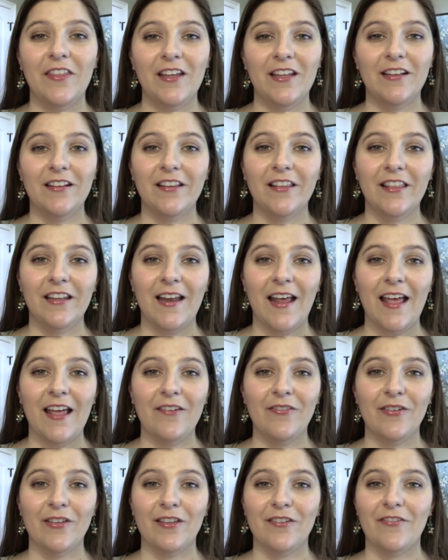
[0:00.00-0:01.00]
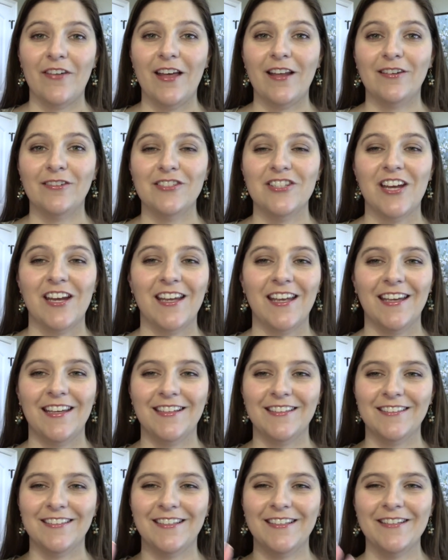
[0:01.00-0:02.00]
the end of the day for the final
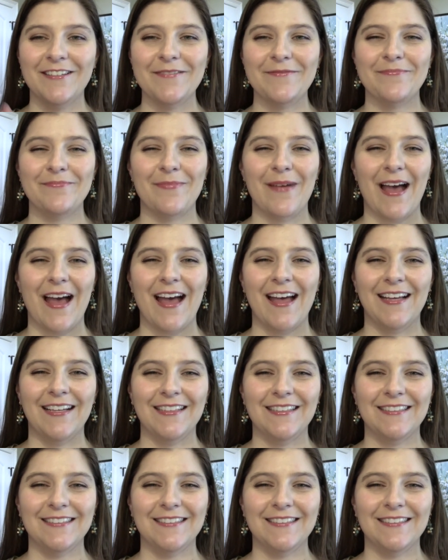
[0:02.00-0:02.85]
check-in. Bye.